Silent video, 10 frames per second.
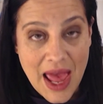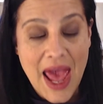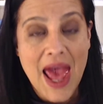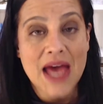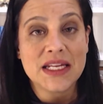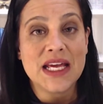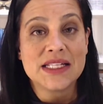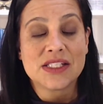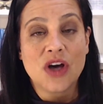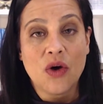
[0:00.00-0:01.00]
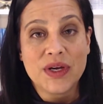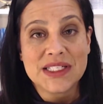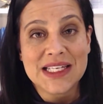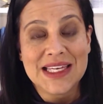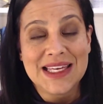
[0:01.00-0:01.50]
and it's going
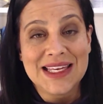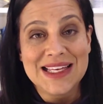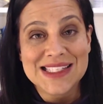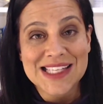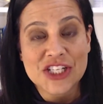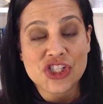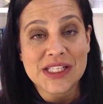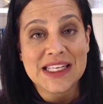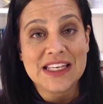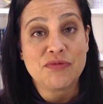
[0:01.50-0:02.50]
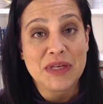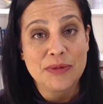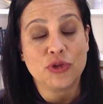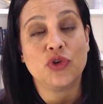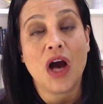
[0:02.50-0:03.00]
to essentially give
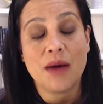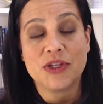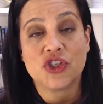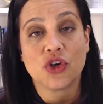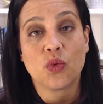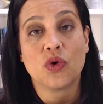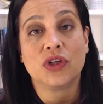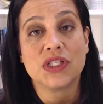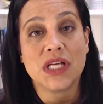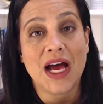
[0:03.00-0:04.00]
people who come into your world